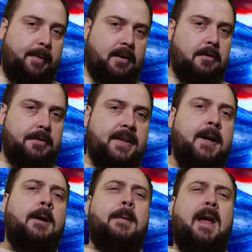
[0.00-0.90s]
Pickles
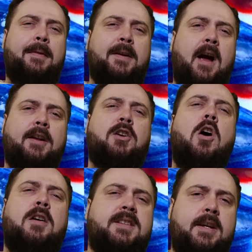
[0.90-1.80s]
and the kind of
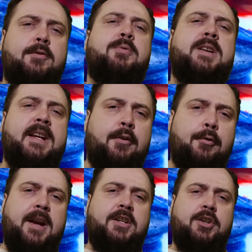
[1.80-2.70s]
constant
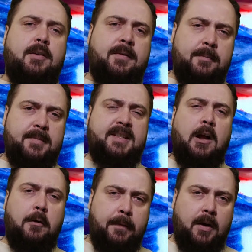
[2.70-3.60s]
reiteration of
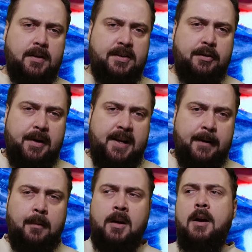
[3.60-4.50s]
himself on
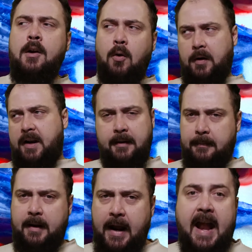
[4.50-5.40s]
screen or
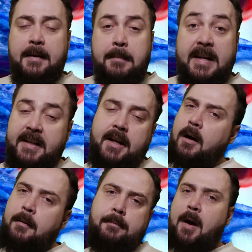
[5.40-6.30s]
in, in any
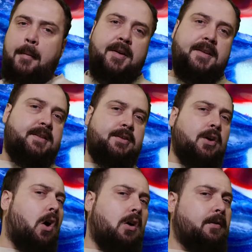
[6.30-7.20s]
media puppets,
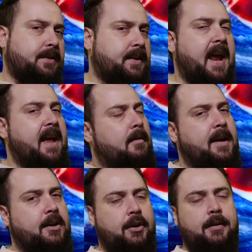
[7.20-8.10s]
dolls,
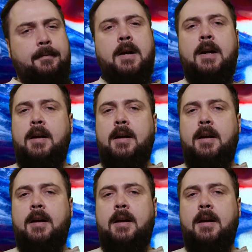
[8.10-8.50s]
animation,